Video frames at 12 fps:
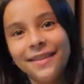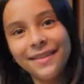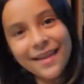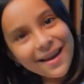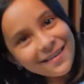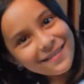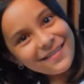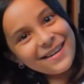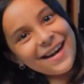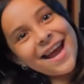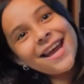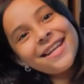Now we're
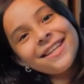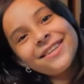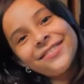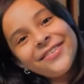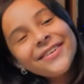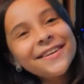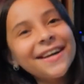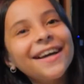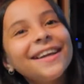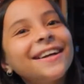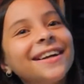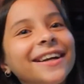adding the food
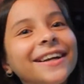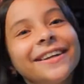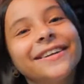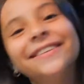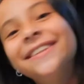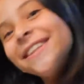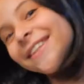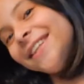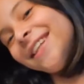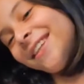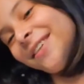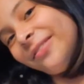coloring. You just
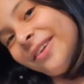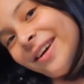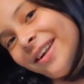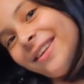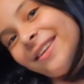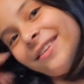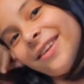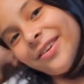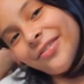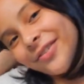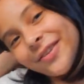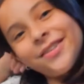need to put
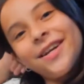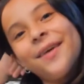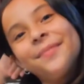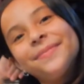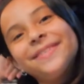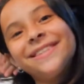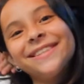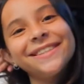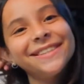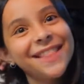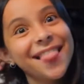a few drops.